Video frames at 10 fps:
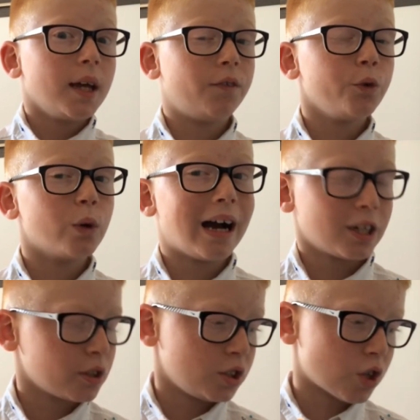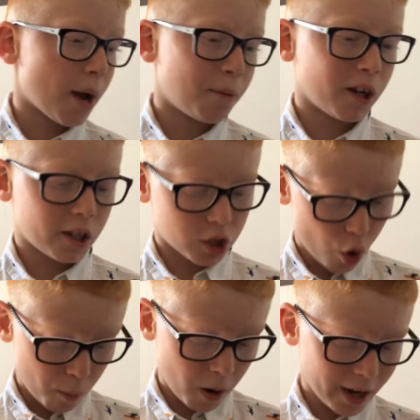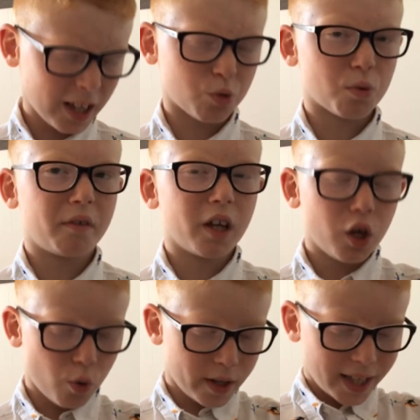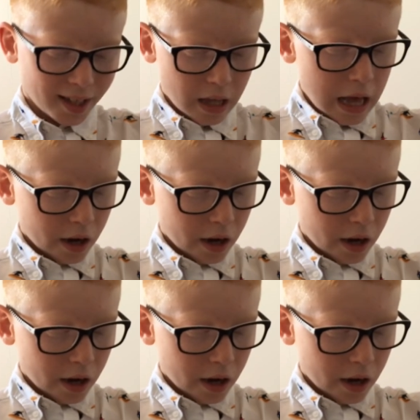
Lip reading: If you actually try putting a scope on it, it's really annoying,